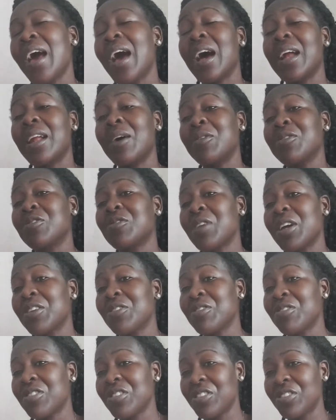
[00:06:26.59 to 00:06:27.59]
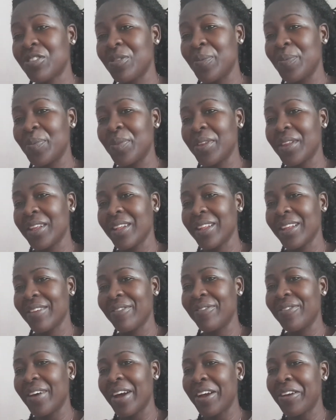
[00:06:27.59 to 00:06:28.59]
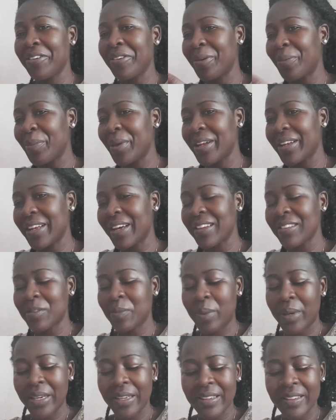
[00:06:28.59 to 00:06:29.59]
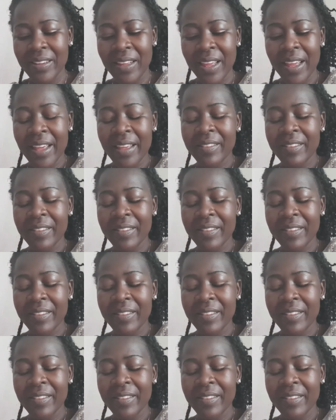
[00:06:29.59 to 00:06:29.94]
and I was trying to teach him the environment aspect.